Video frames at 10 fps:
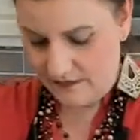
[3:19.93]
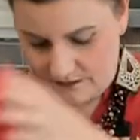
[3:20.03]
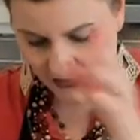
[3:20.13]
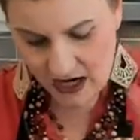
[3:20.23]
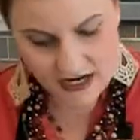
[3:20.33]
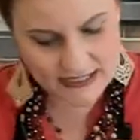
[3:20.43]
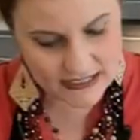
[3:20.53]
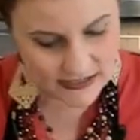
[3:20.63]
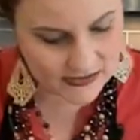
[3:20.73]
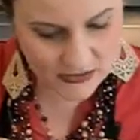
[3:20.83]

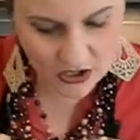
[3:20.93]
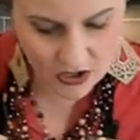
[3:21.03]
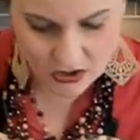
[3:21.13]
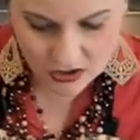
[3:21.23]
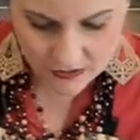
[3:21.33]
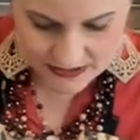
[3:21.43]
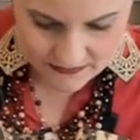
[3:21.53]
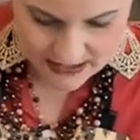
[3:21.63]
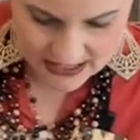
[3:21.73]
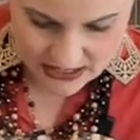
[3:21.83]
onions all go in
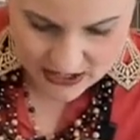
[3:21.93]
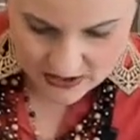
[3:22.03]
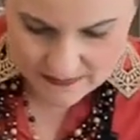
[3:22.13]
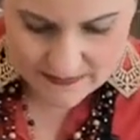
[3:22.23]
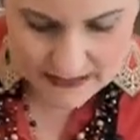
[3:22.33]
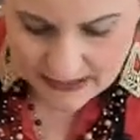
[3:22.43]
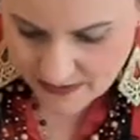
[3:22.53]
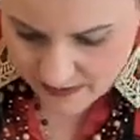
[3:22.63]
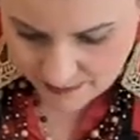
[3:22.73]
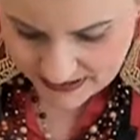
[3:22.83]
there. The
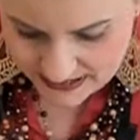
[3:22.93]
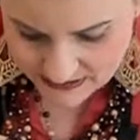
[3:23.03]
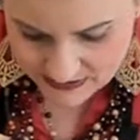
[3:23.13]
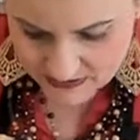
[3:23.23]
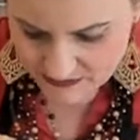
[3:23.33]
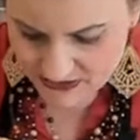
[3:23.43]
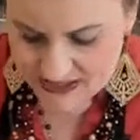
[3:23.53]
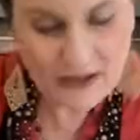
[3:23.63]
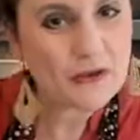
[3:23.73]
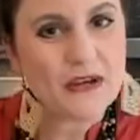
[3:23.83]
pieces of
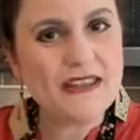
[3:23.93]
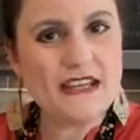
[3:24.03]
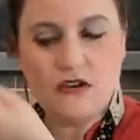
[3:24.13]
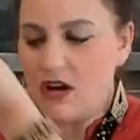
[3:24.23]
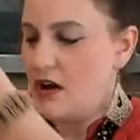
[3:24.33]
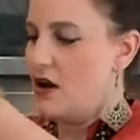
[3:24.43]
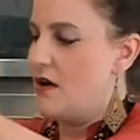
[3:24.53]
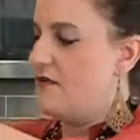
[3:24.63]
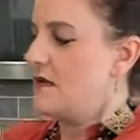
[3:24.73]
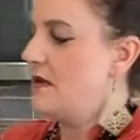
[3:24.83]
celery that you cut off
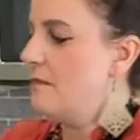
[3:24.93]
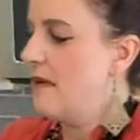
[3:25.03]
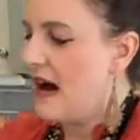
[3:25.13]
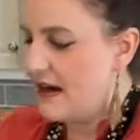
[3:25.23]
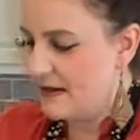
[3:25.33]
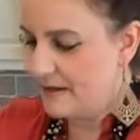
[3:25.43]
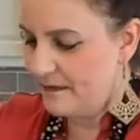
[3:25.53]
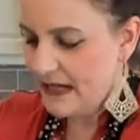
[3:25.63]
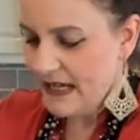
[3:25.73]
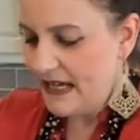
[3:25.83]
from the bottom.
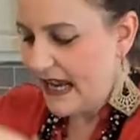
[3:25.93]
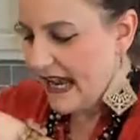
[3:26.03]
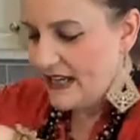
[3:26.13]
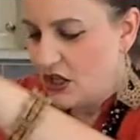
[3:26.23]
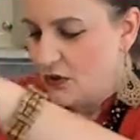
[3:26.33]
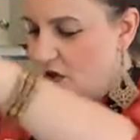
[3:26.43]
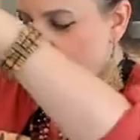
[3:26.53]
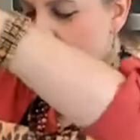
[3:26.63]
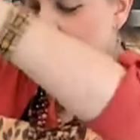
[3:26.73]
And you just